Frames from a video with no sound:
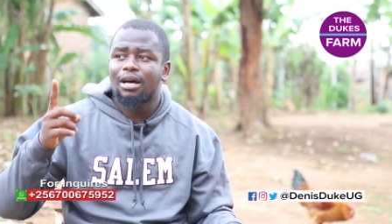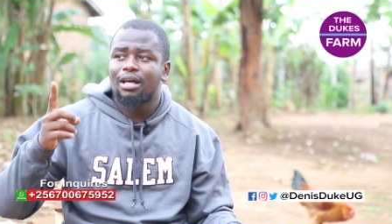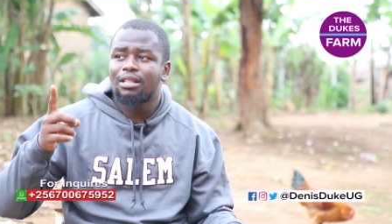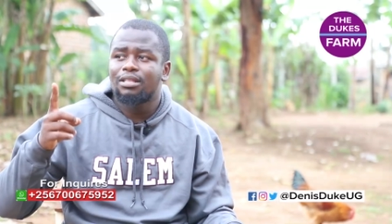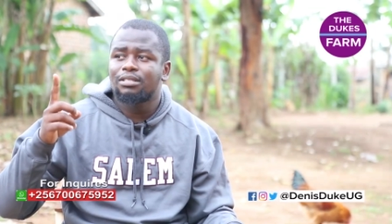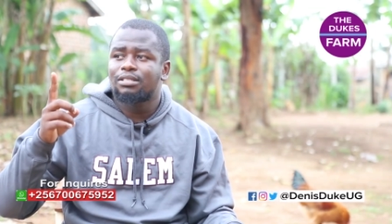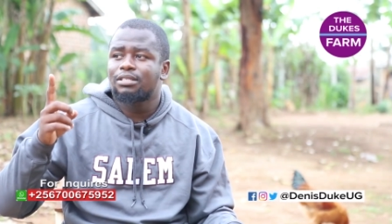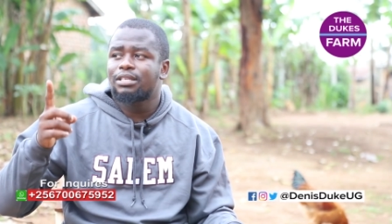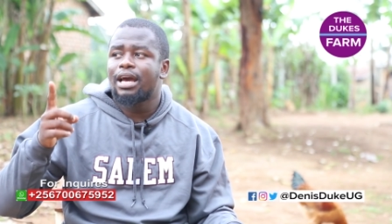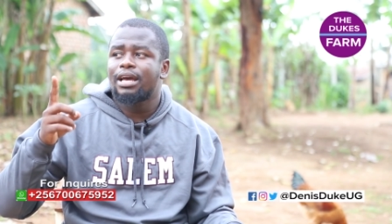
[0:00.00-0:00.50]
uh,
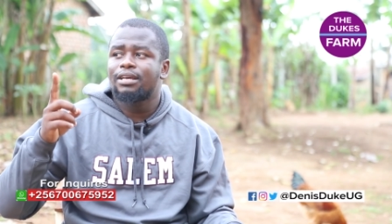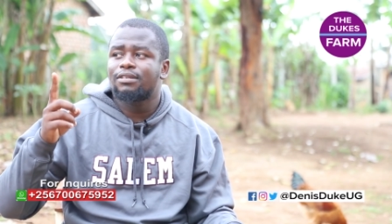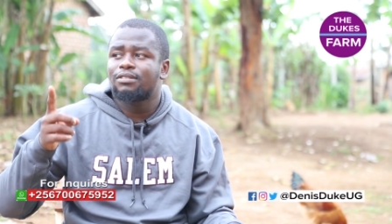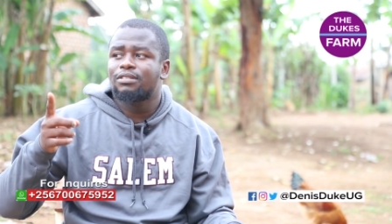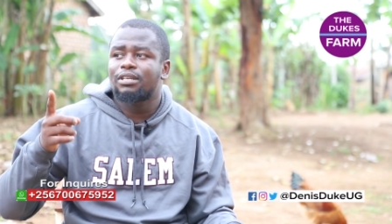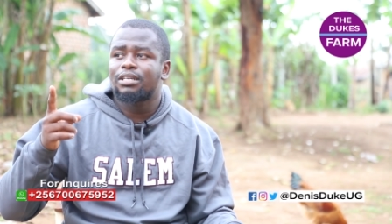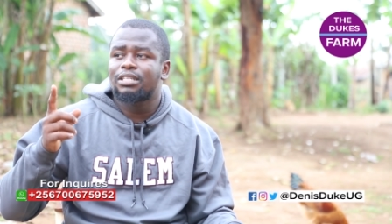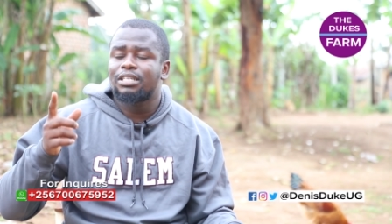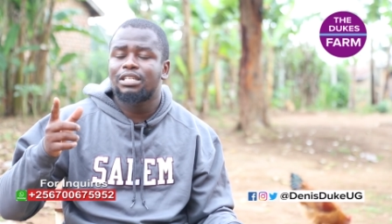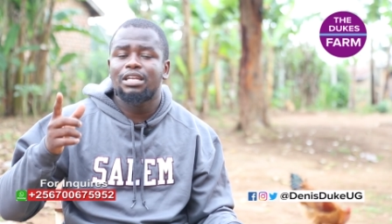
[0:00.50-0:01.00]
this guy
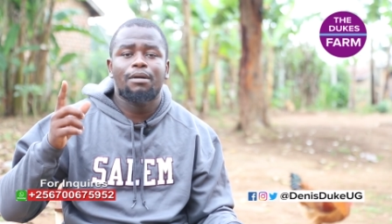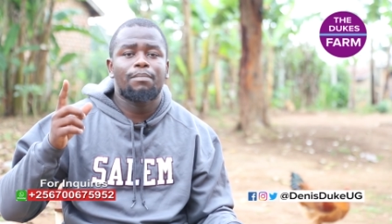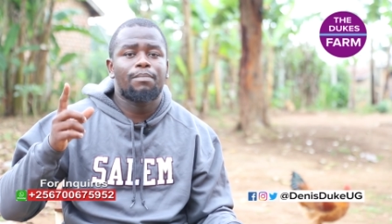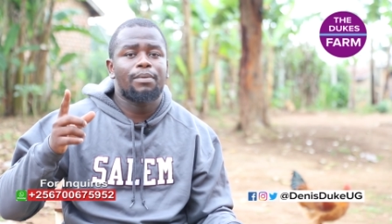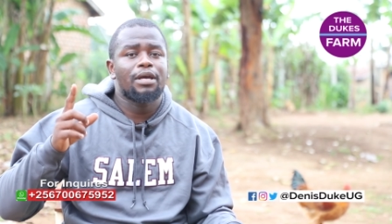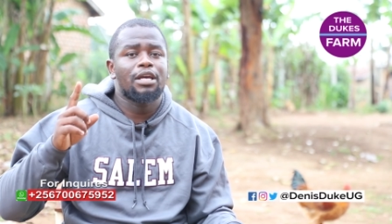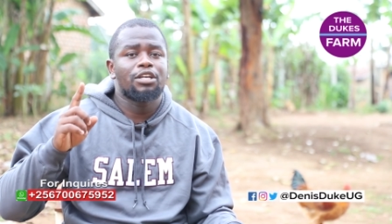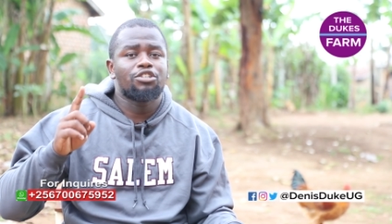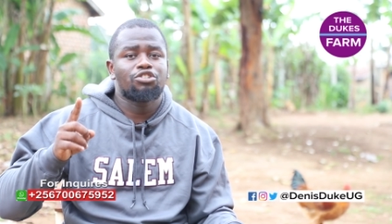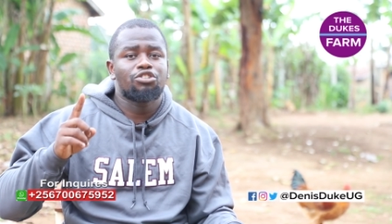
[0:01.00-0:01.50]
started
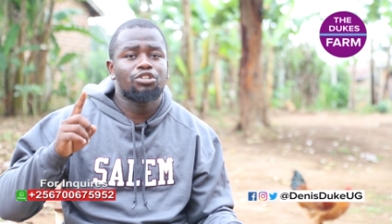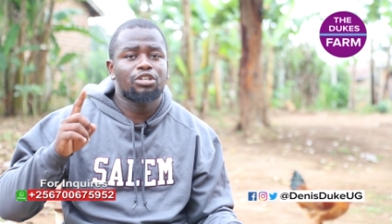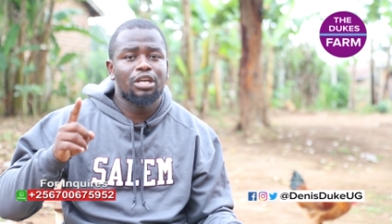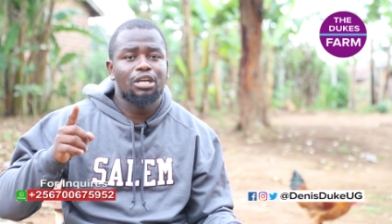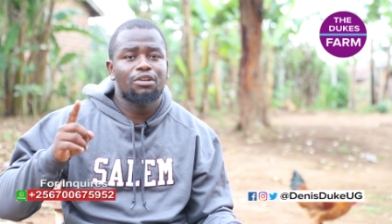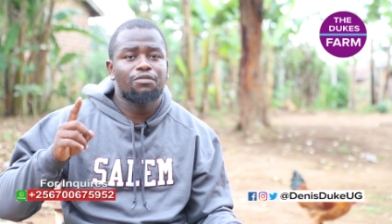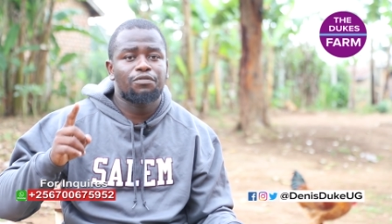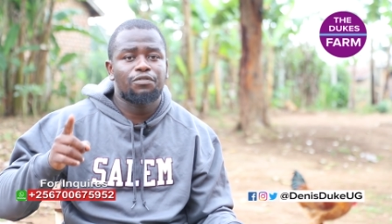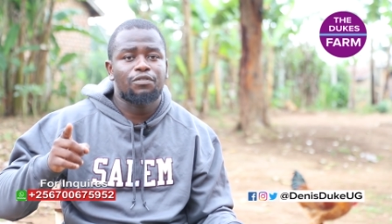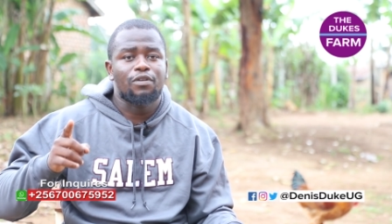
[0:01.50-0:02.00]
up a
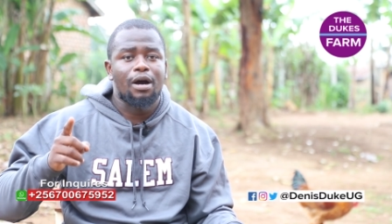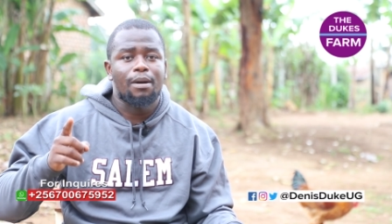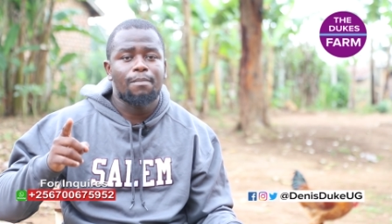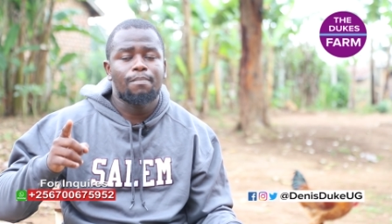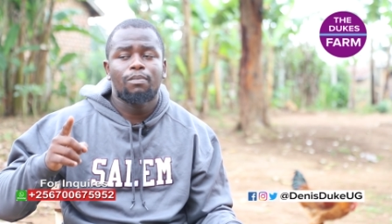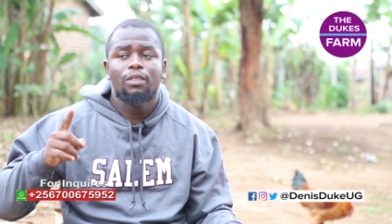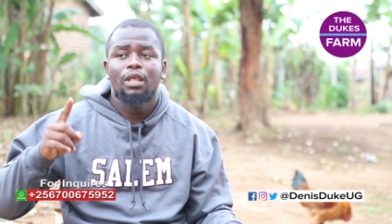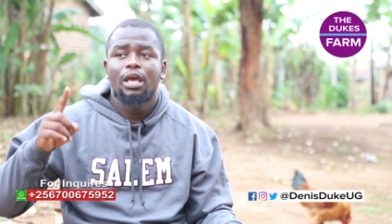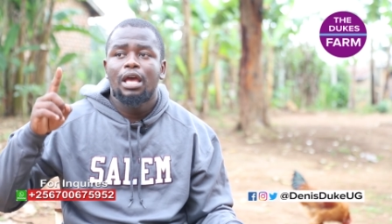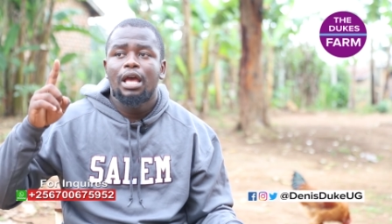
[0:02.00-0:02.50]
chicken
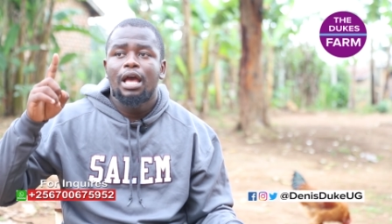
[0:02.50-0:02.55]
farm,